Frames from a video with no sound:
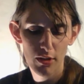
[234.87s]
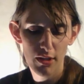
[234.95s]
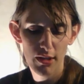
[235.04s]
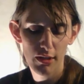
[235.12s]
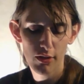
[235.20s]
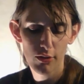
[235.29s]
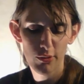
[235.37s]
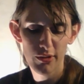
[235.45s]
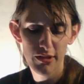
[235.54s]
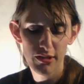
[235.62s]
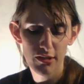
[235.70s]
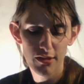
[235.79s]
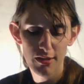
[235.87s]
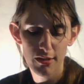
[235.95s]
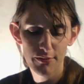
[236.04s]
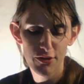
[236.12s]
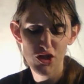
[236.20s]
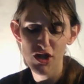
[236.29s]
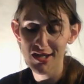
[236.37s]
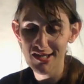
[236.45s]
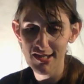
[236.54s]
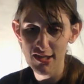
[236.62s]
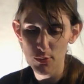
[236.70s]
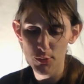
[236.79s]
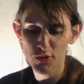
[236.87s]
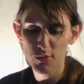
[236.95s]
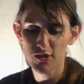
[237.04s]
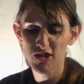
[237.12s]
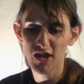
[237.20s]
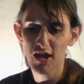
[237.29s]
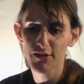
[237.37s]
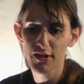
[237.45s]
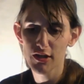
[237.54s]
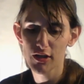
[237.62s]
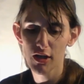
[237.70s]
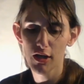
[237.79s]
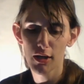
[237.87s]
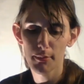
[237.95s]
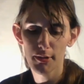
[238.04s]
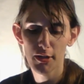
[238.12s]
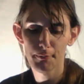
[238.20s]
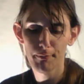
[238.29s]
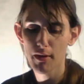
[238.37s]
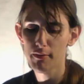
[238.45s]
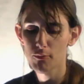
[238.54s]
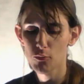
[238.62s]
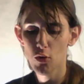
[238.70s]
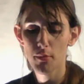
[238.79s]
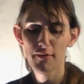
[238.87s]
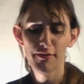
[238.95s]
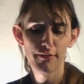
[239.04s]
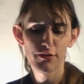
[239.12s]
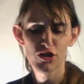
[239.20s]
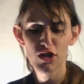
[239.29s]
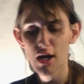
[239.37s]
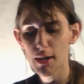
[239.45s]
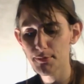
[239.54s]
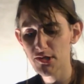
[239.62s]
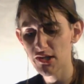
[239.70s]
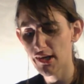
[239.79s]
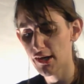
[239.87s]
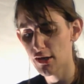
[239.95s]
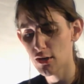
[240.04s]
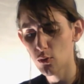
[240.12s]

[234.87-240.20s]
included the Genesis, which was a Gothic club. One of my favorite shops there